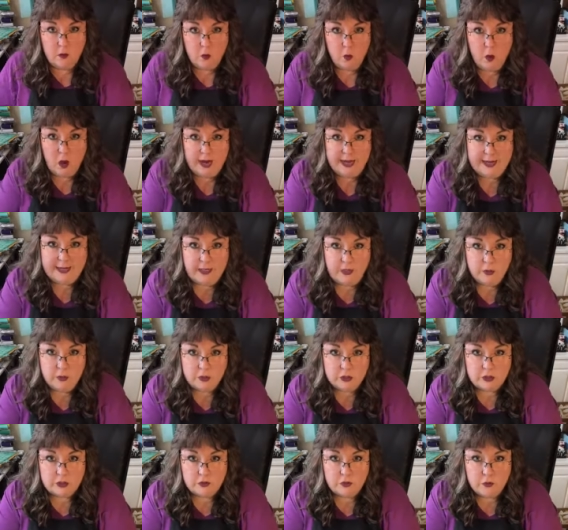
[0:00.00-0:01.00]
white
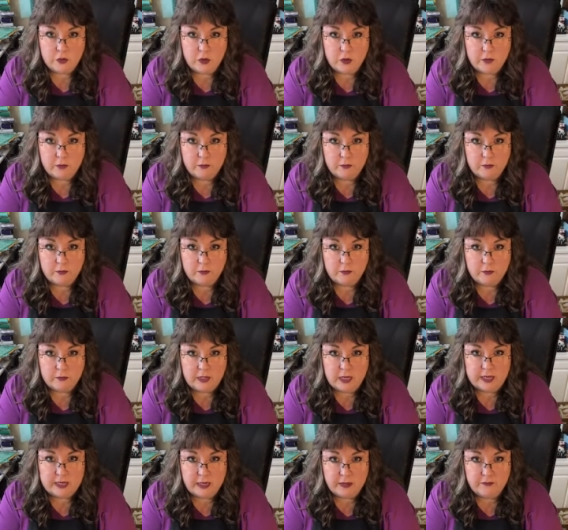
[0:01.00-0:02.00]
or storm
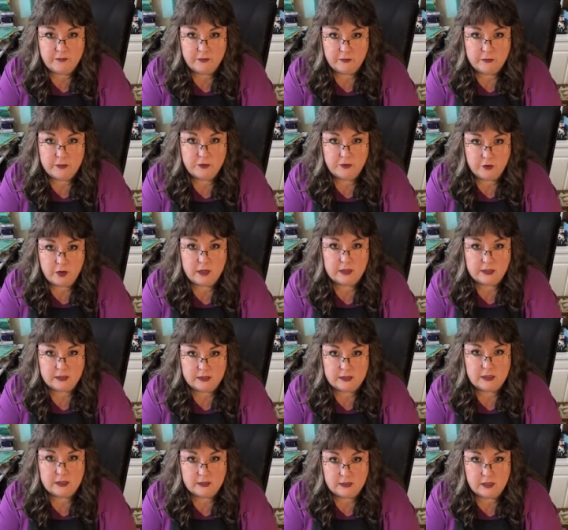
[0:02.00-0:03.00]
line up from the truck
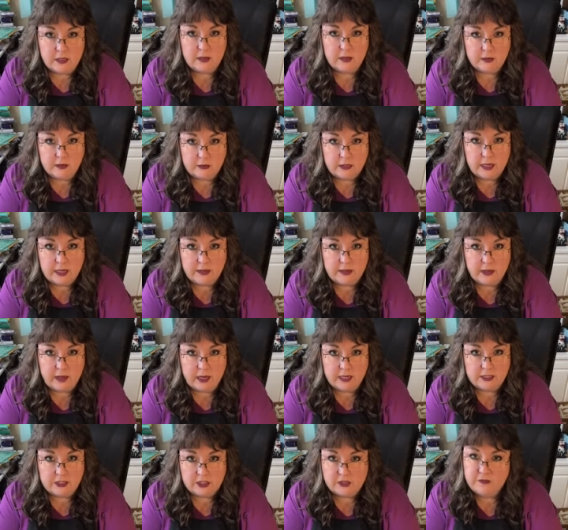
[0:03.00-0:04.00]
is easier. Yeah,
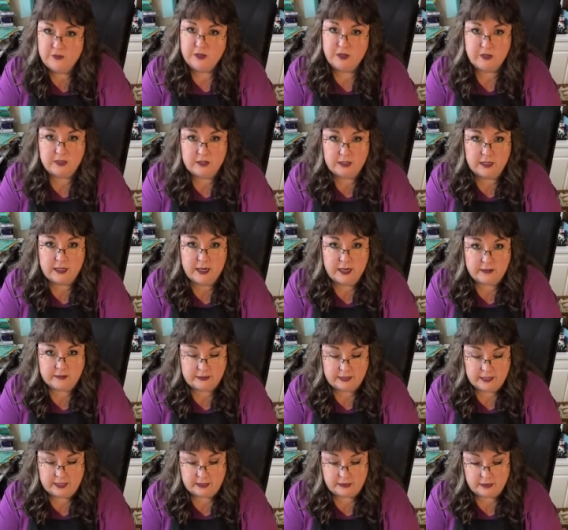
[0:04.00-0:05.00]
I just figured that
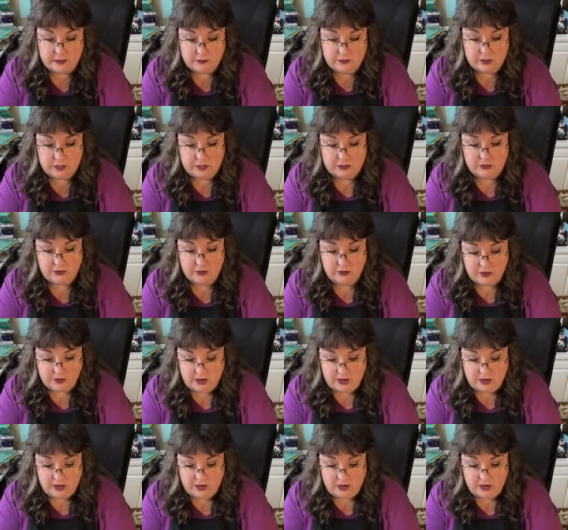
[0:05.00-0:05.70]
out. Thanks. I wish I saw your